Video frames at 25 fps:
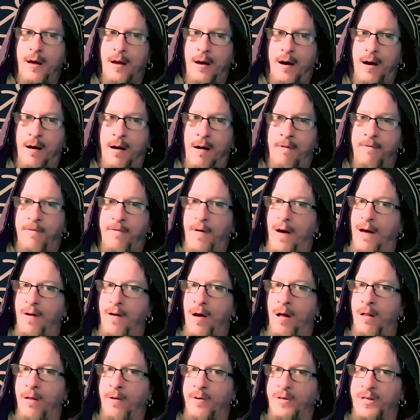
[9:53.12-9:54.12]
uh, five
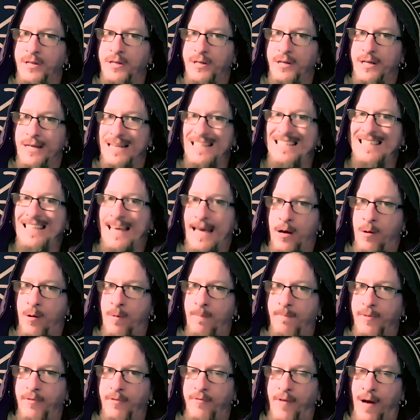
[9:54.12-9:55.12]
dollars discount,
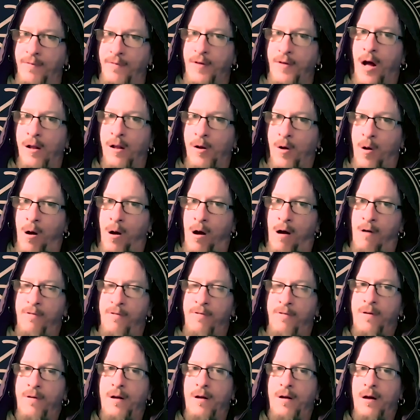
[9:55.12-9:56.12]
five dollars
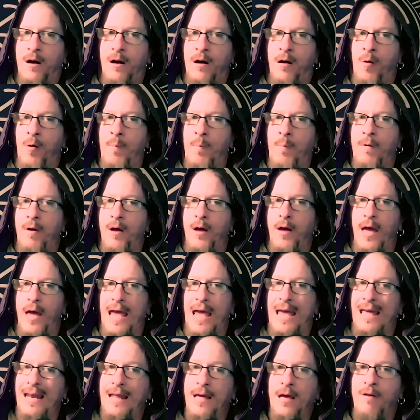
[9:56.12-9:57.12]
off um
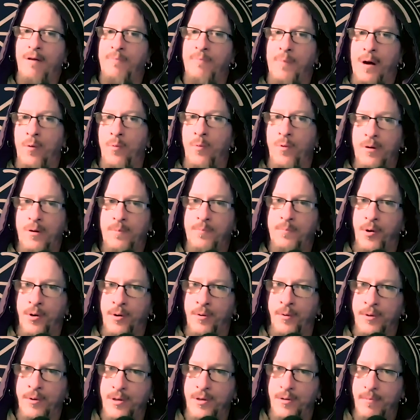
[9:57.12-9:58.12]
any of my wood
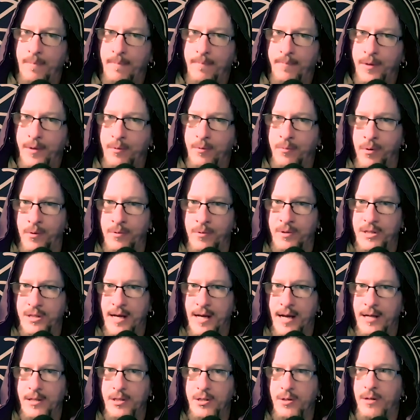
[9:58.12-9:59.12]
burned rune
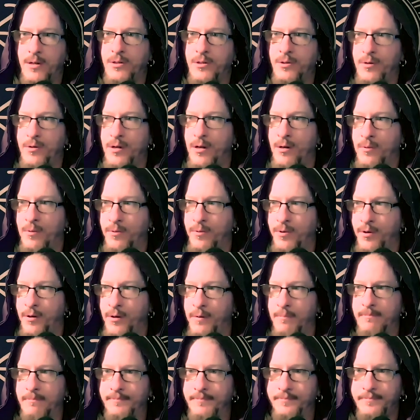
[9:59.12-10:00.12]
sets. So I do, you know,
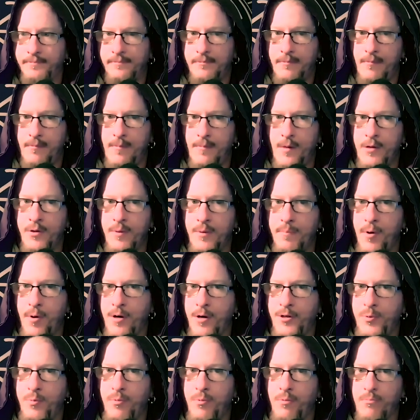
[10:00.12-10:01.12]
the the
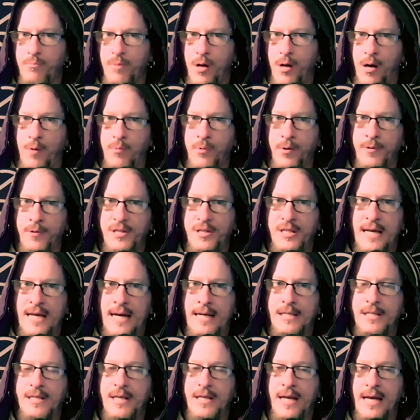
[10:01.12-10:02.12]
birch uh, rune
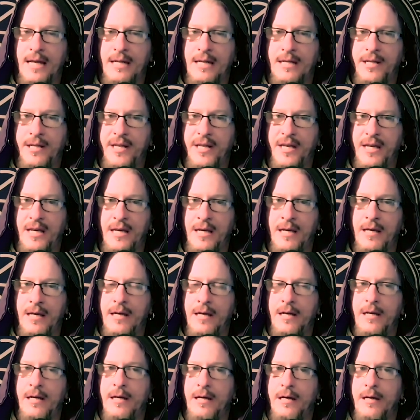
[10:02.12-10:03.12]
sets and the
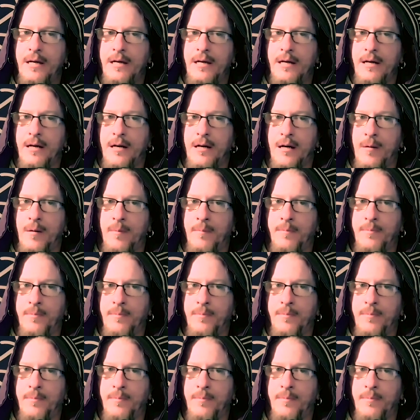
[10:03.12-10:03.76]
um,